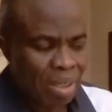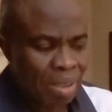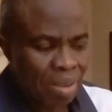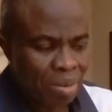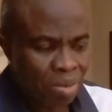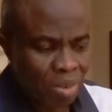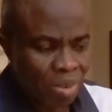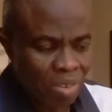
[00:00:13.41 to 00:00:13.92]

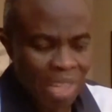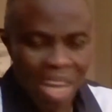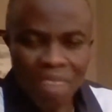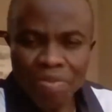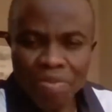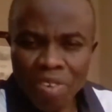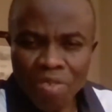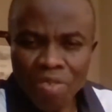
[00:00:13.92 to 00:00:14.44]
so
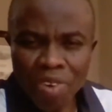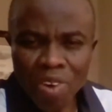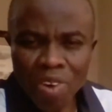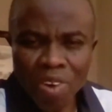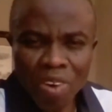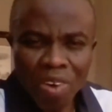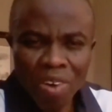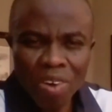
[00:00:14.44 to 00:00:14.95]
thankful
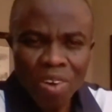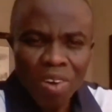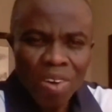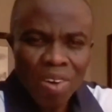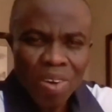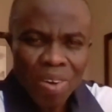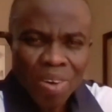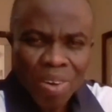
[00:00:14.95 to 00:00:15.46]
for
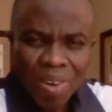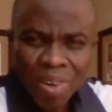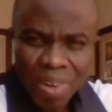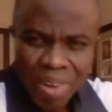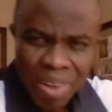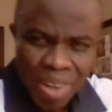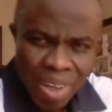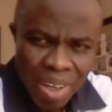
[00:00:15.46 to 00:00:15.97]

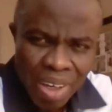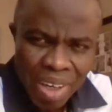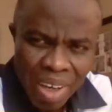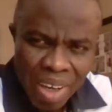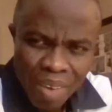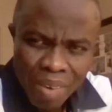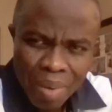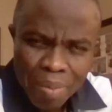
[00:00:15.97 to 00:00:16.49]
our